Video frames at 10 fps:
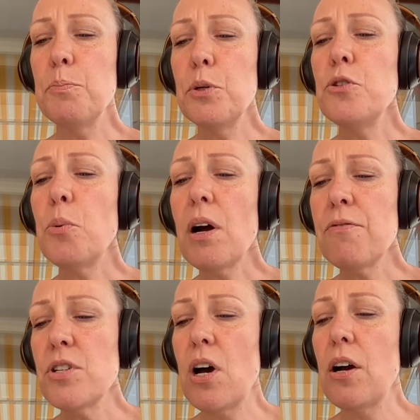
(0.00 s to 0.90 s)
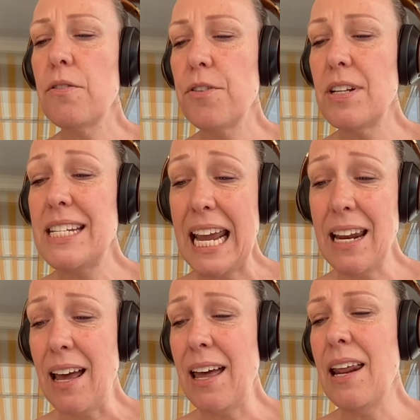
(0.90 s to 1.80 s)
The boudoir photographer
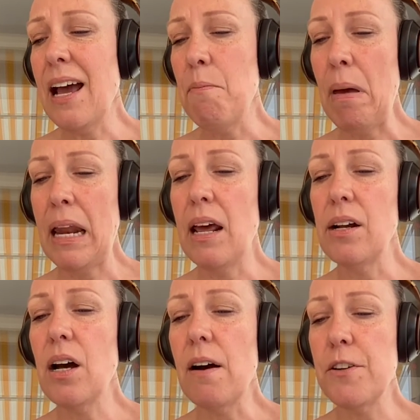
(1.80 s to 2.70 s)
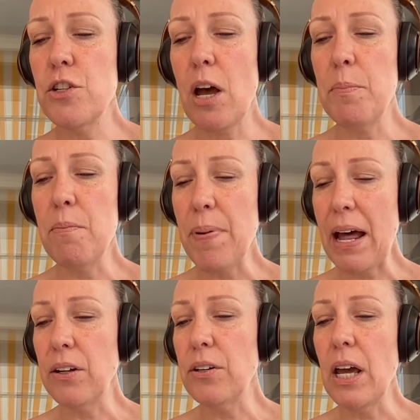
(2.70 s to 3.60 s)
Dana and I met at a coffee shop in
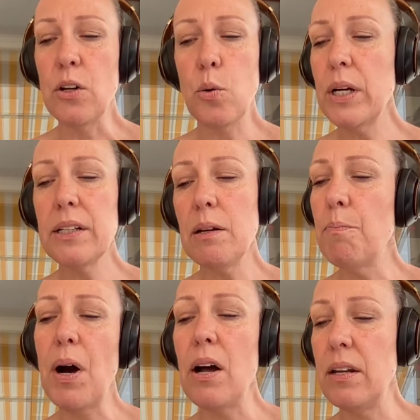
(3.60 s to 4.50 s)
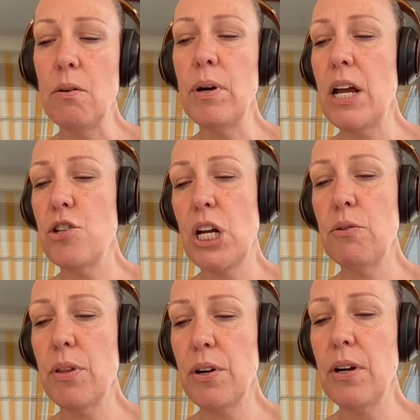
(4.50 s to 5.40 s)
Ballard and quickly bonded when I
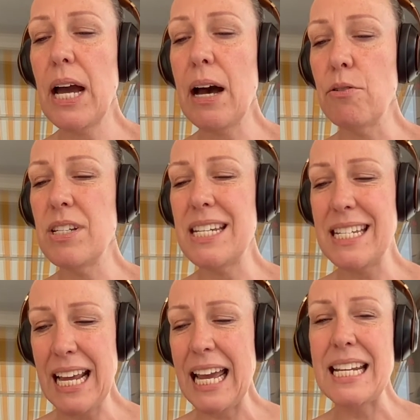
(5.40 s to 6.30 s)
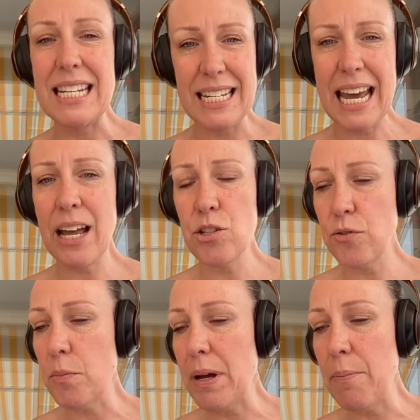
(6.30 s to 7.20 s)
shared with her how I had
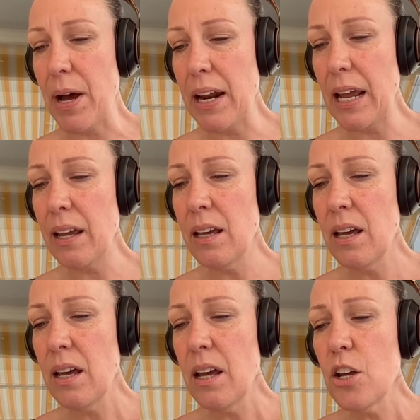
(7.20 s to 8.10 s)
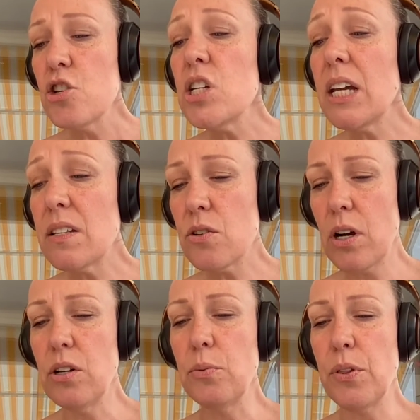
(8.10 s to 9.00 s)
detached from my body. She had
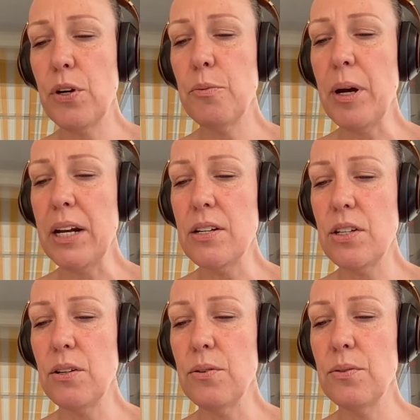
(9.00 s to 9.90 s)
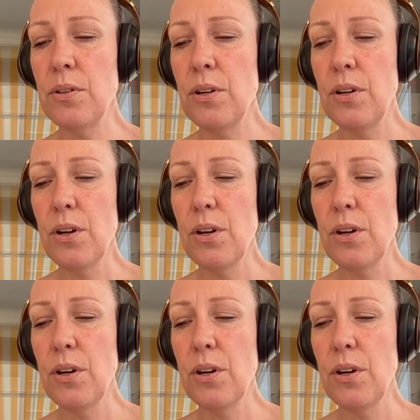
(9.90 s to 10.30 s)
struggled with her body too.